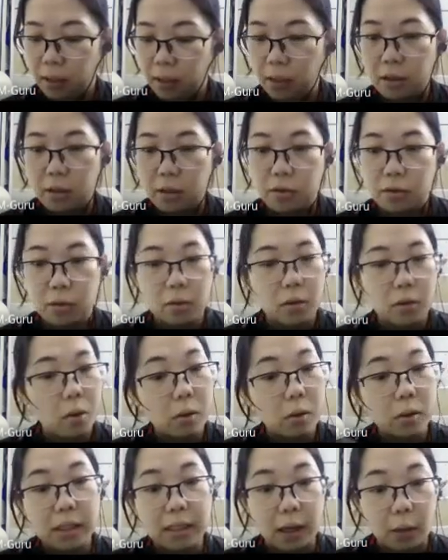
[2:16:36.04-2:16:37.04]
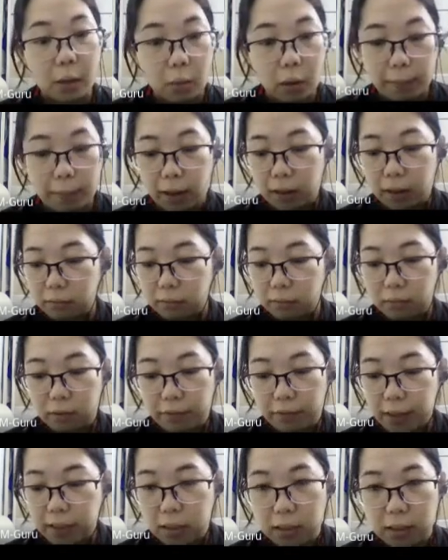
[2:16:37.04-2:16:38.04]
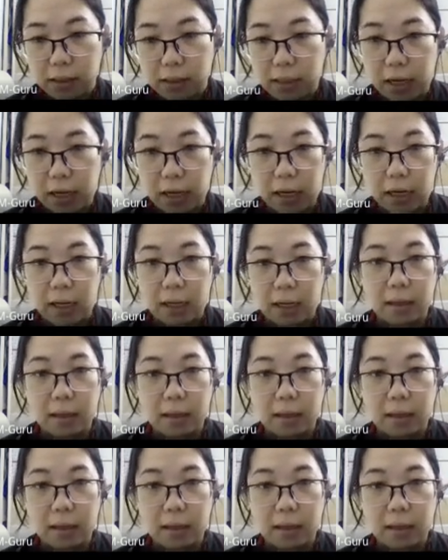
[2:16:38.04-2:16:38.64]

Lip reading: So only that 1 mark, the rest, tada.